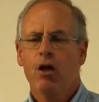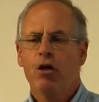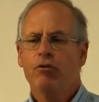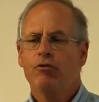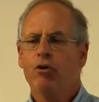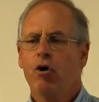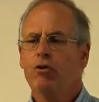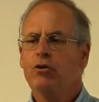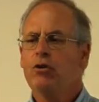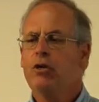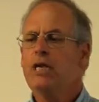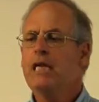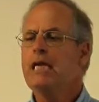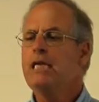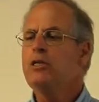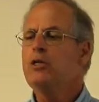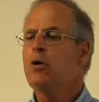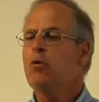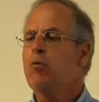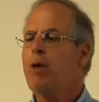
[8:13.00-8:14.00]
So you
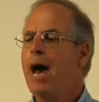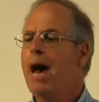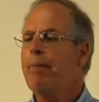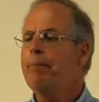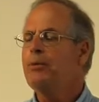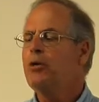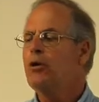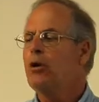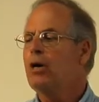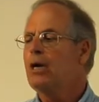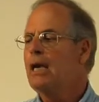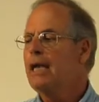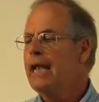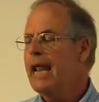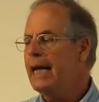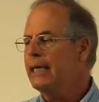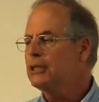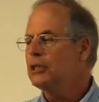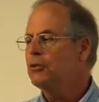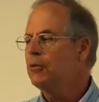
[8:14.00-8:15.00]
need to wrap your
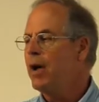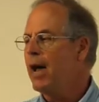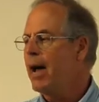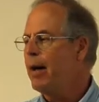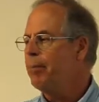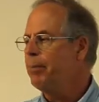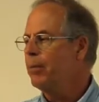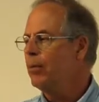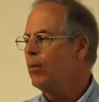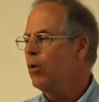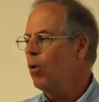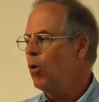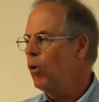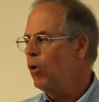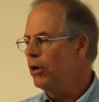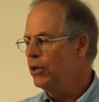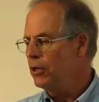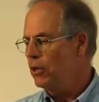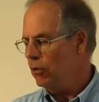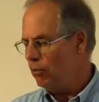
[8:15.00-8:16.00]
neck strap
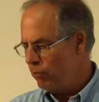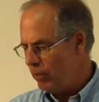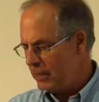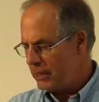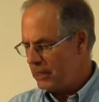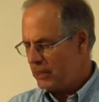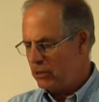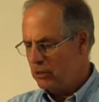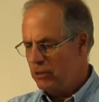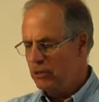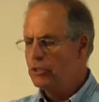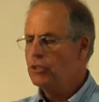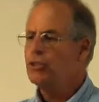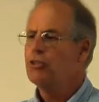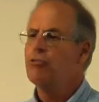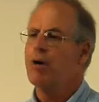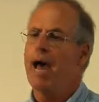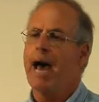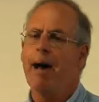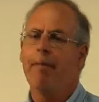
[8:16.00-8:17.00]
or your wrist
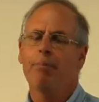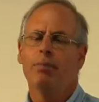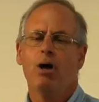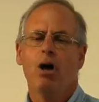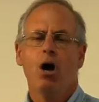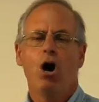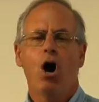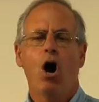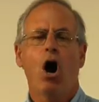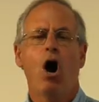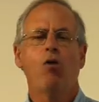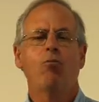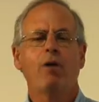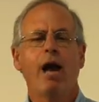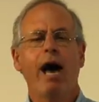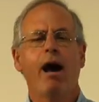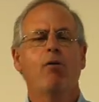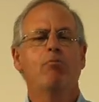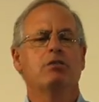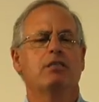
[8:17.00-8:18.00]
strap
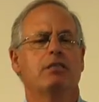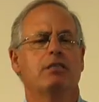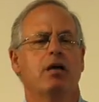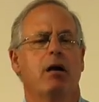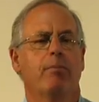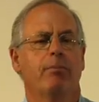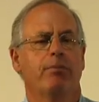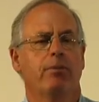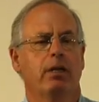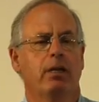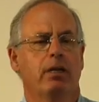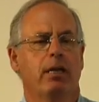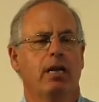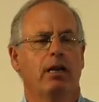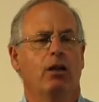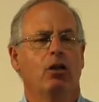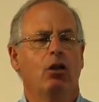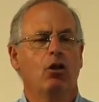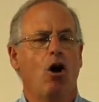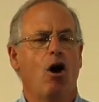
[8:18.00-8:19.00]
around something
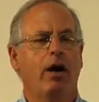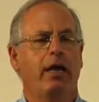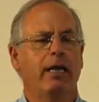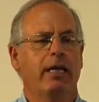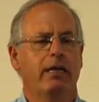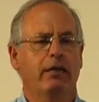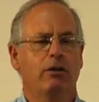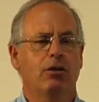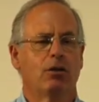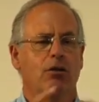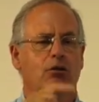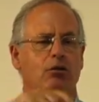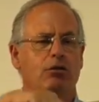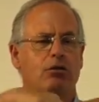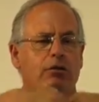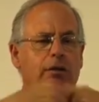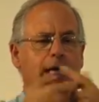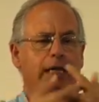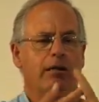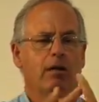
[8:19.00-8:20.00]
and lock it,
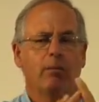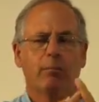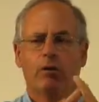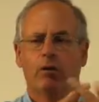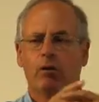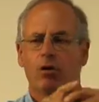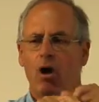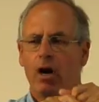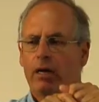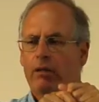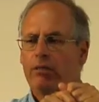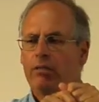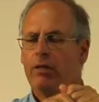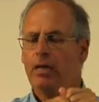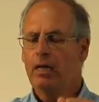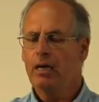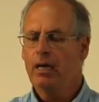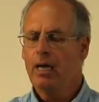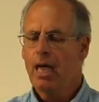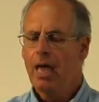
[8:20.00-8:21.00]
do that double lock
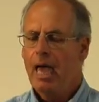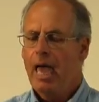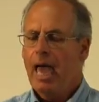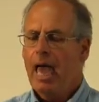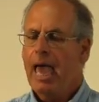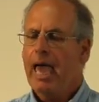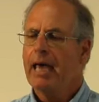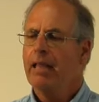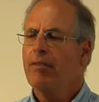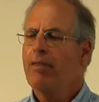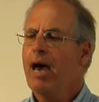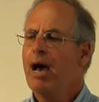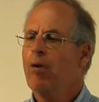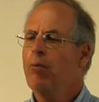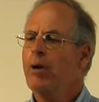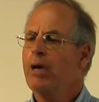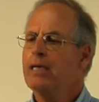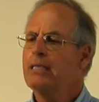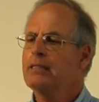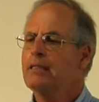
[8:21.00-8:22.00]
thing, and that
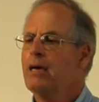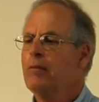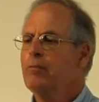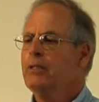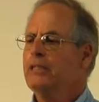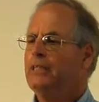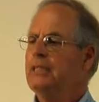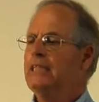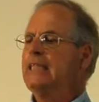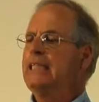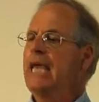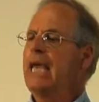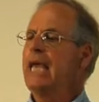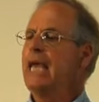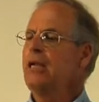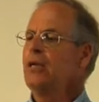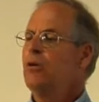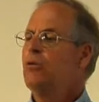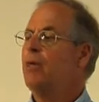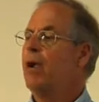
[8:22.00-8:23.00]
way someone just
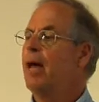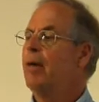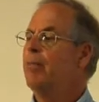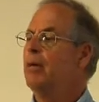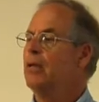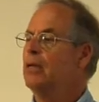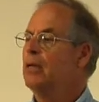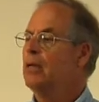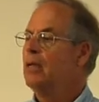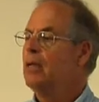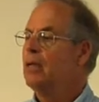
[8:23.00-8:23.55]
can't grab it.